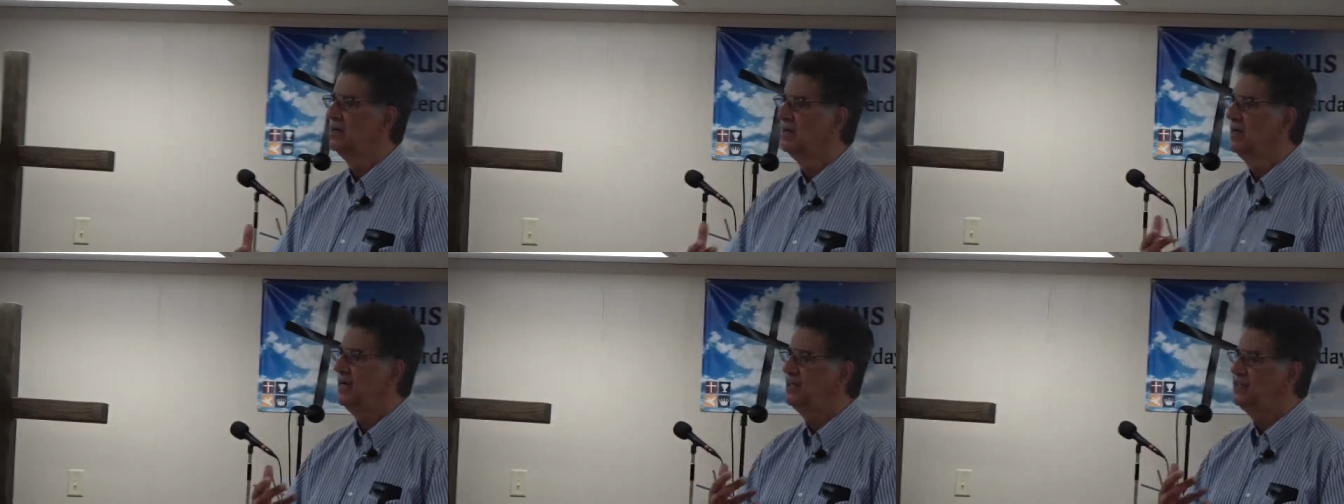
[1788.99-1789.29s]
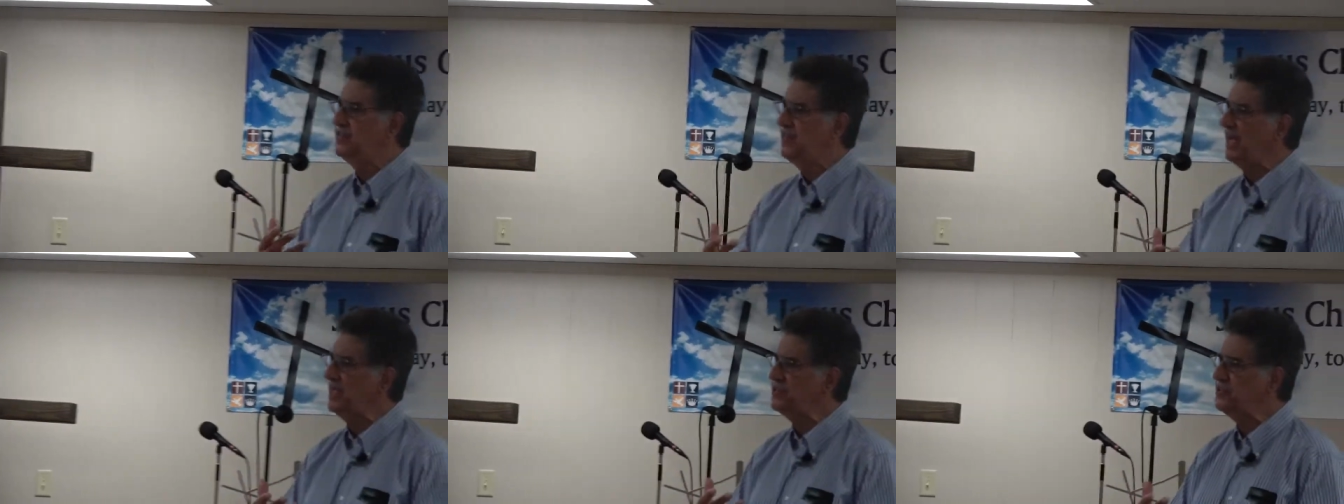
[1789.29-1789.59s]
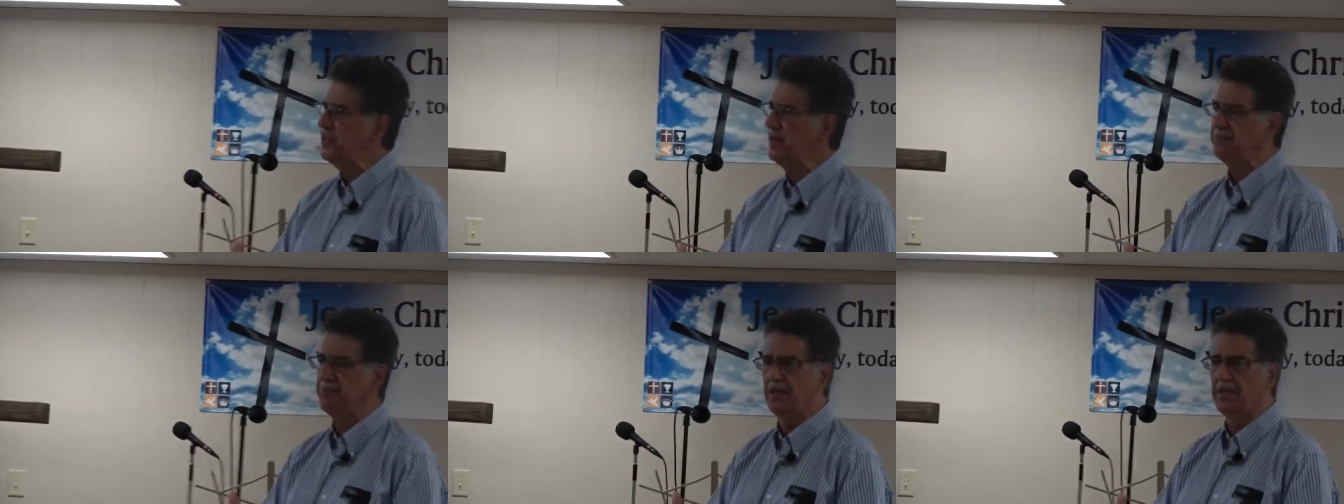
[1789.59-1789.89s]
he said
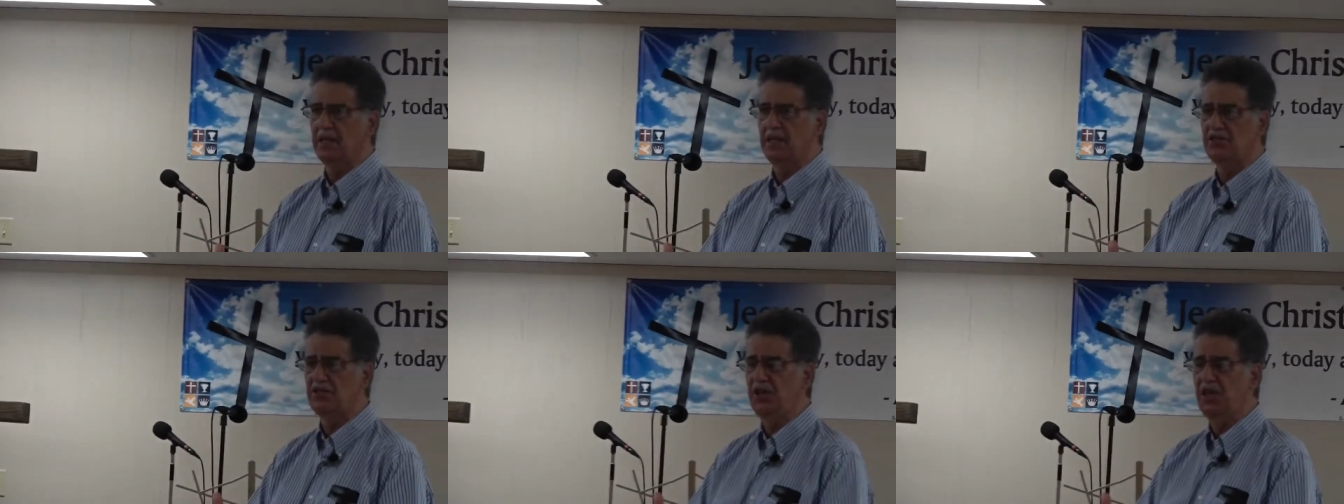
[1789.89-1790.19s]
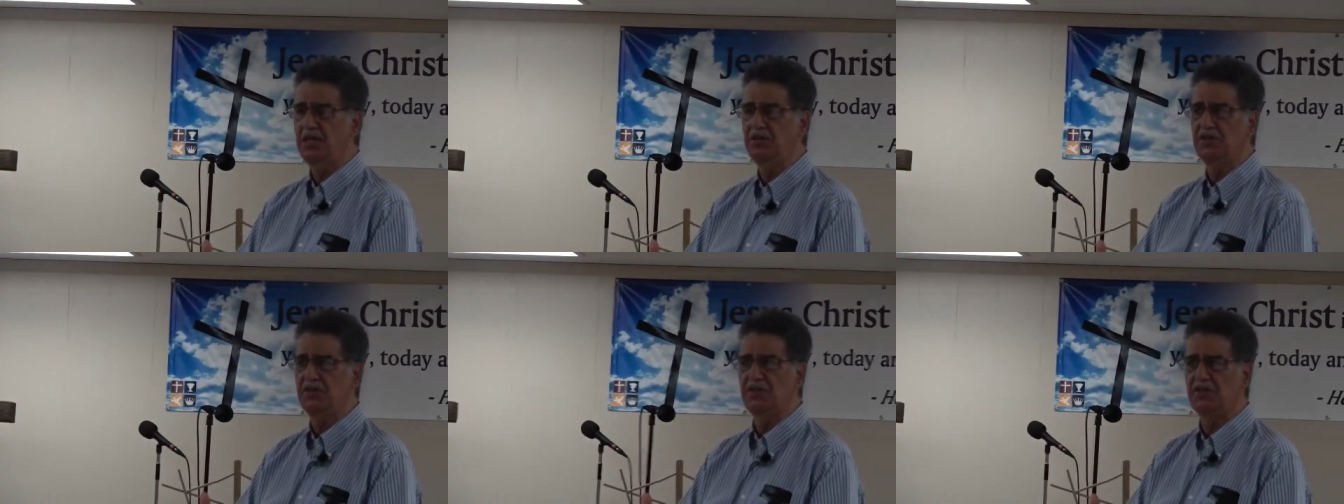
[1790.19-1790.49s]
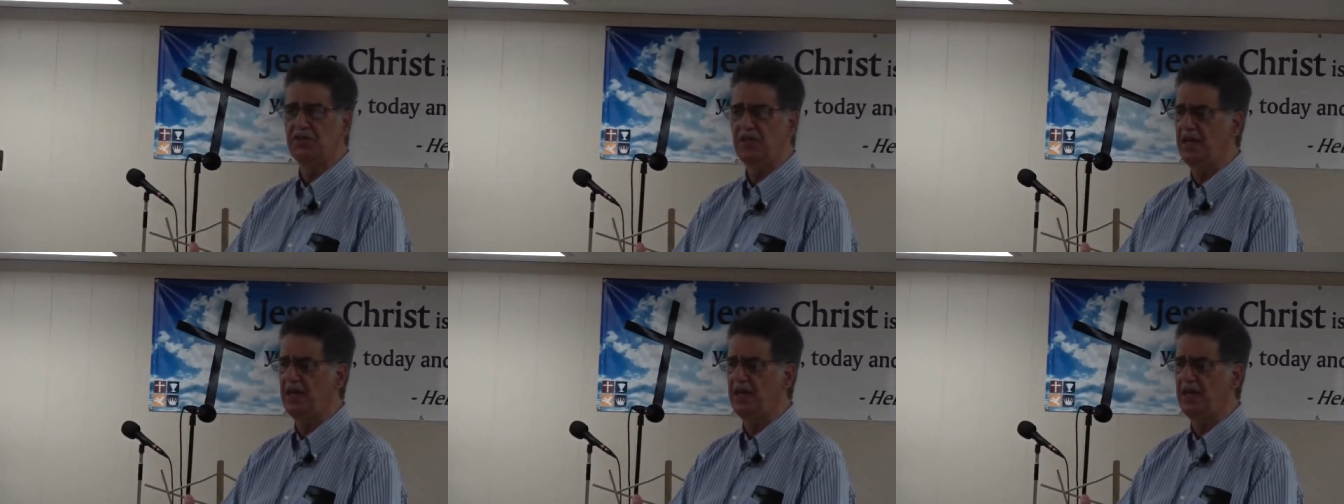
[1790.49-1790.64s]
something to Jesus.